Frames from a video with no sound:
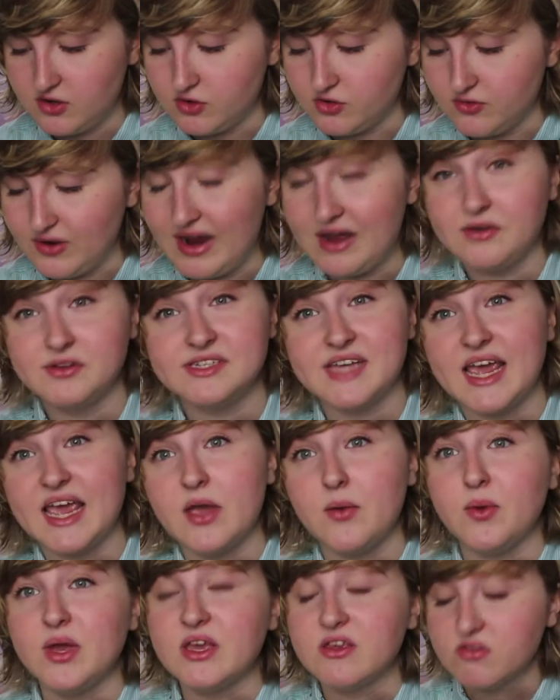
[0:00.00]
at around
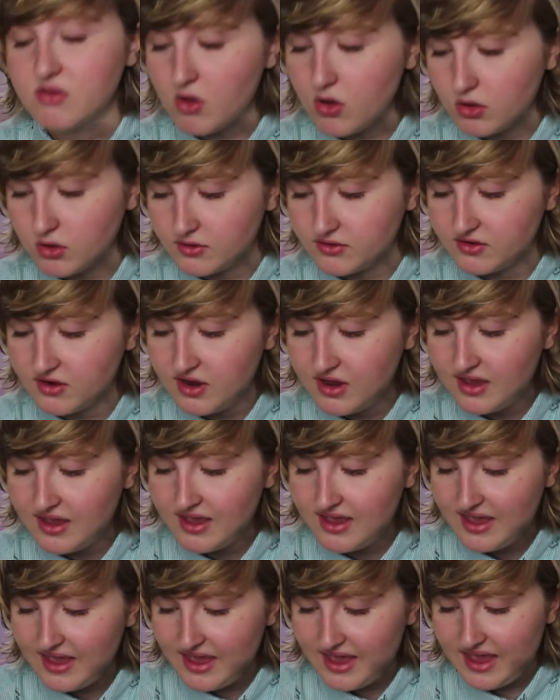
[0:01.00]
eight weeks old.
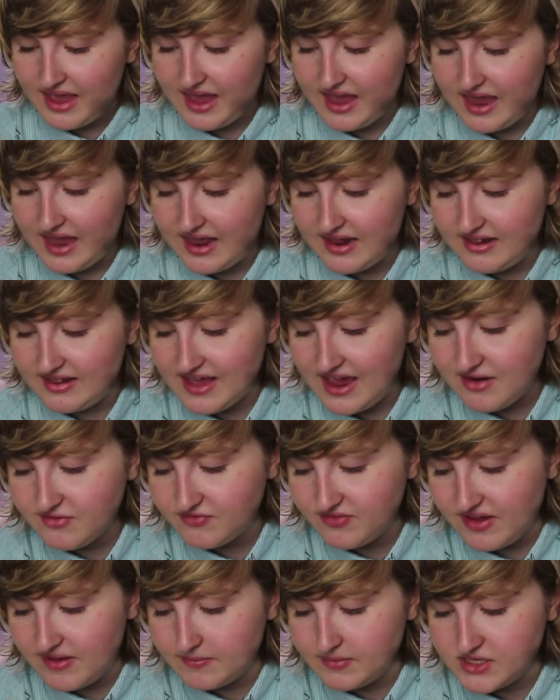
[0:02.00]
And that
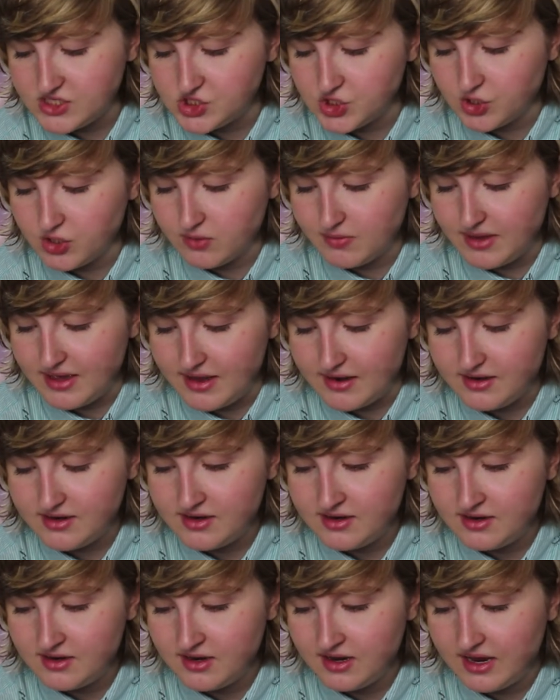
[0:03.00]
family took him
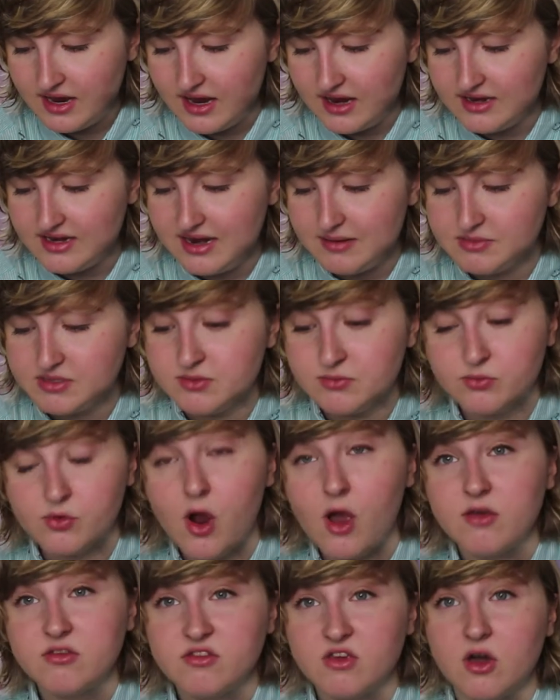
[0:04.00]
in and named him
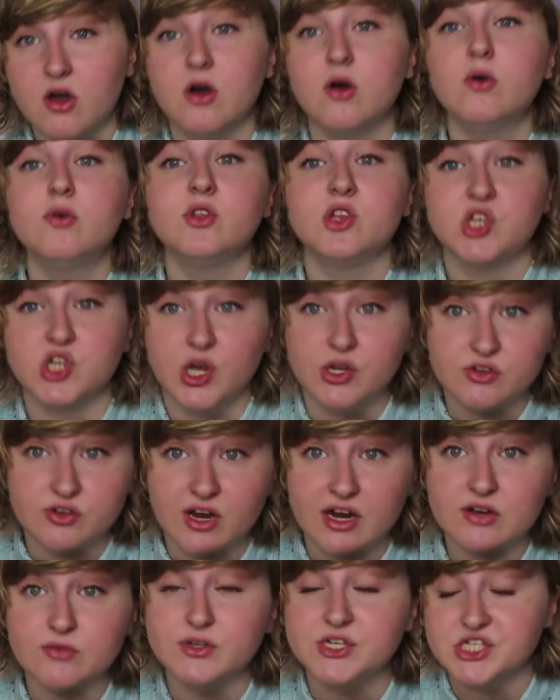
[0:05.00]
Roscoe. The shelter
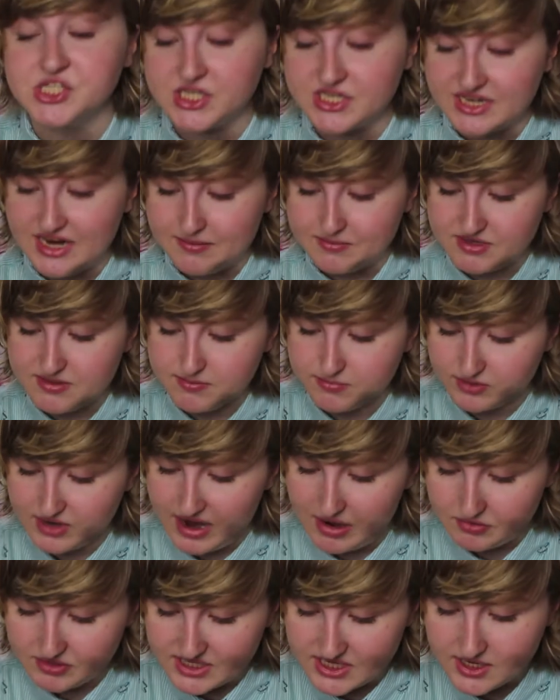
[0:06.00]
had originally named him
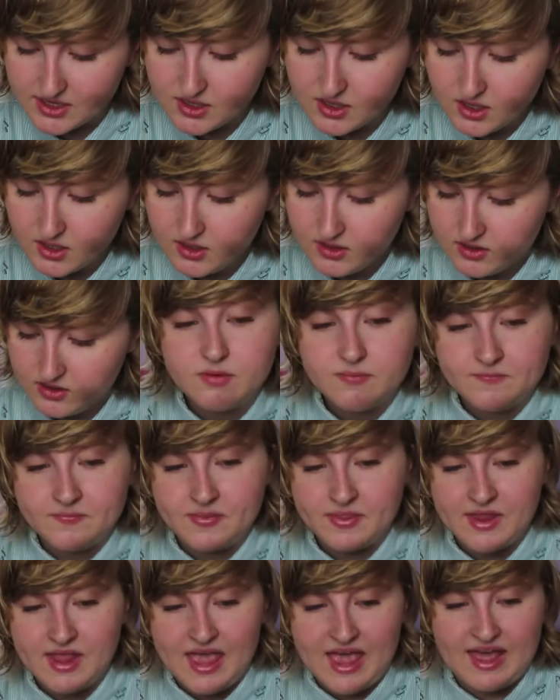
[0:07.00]
Brownie.
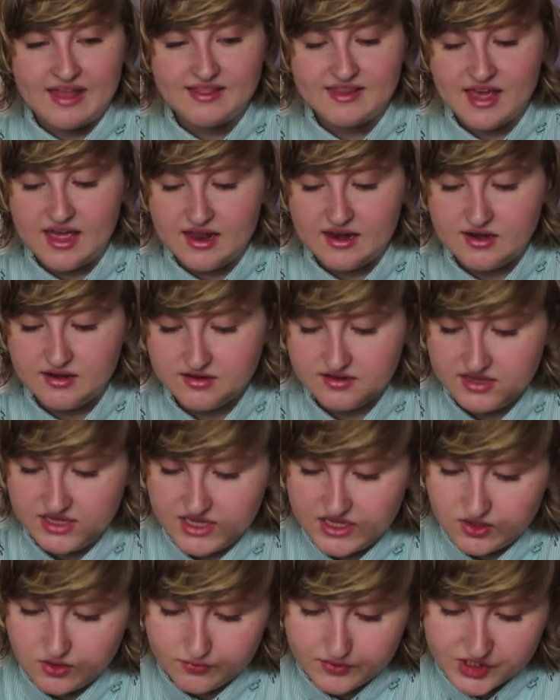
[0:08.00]
And then
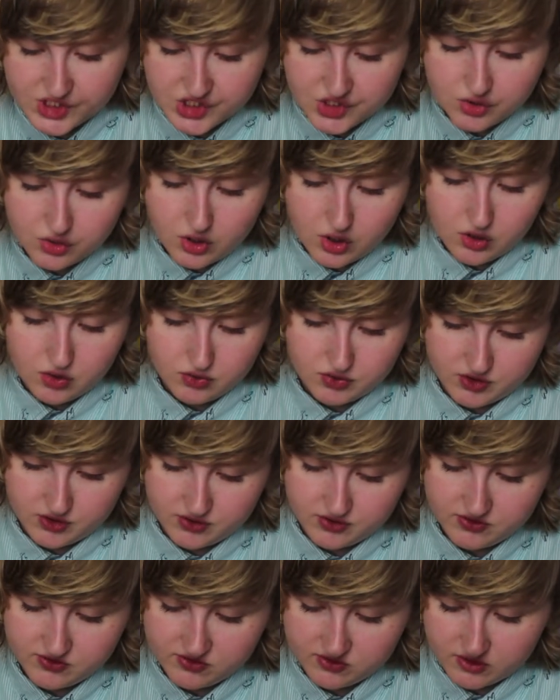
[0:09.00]
the original
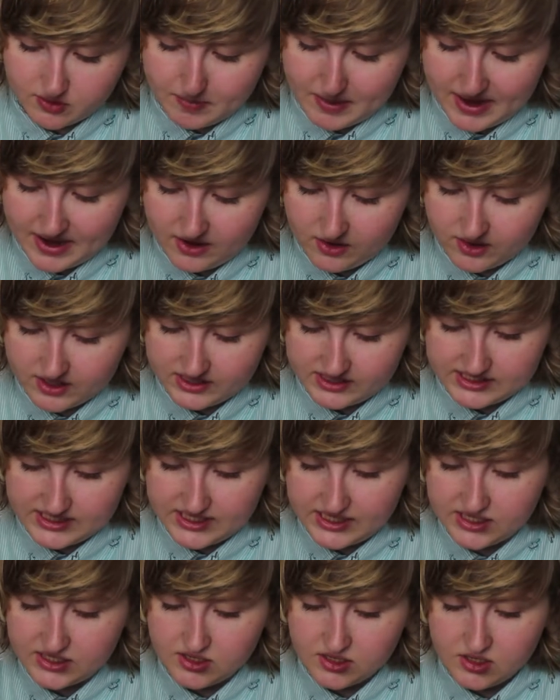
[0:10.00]
owners
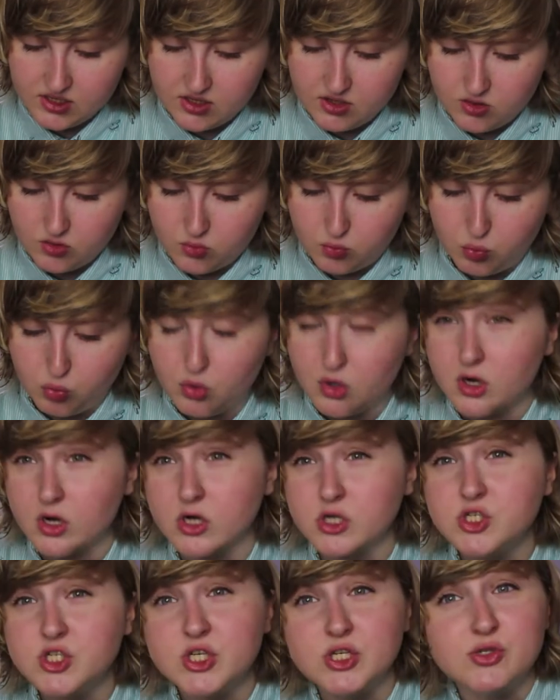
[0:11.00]
apparently
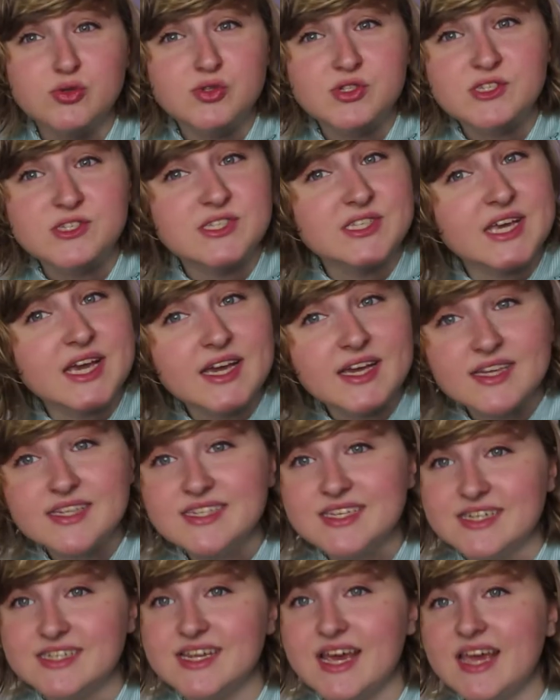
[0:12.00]
were too sick
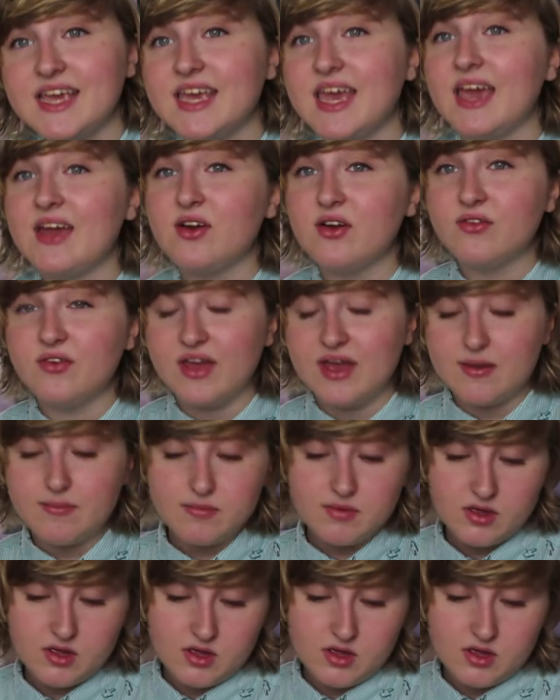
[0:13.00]
to take care of him,